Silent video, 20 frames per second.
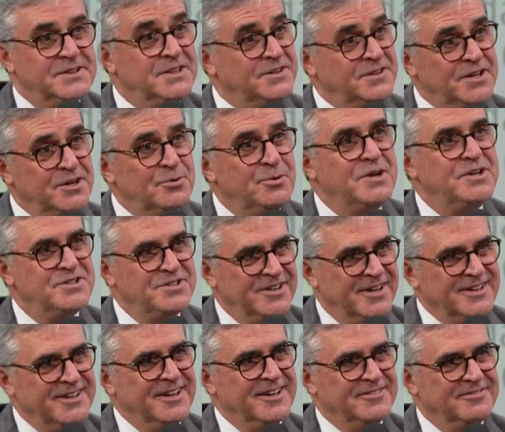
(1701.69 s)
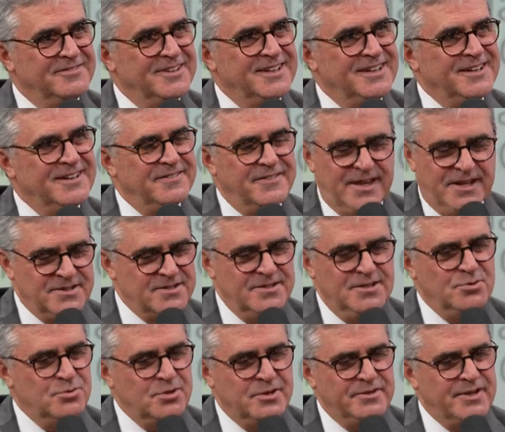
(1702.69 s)
Integration again. That's
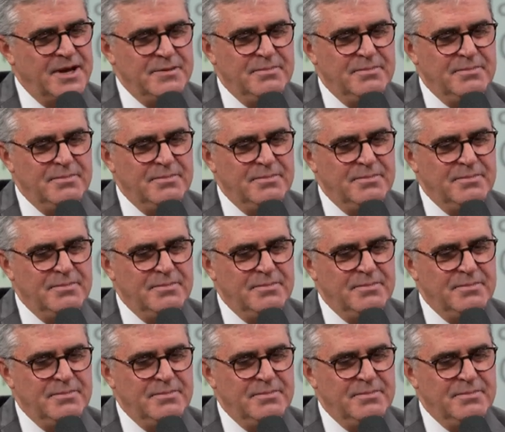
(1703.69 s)
the word.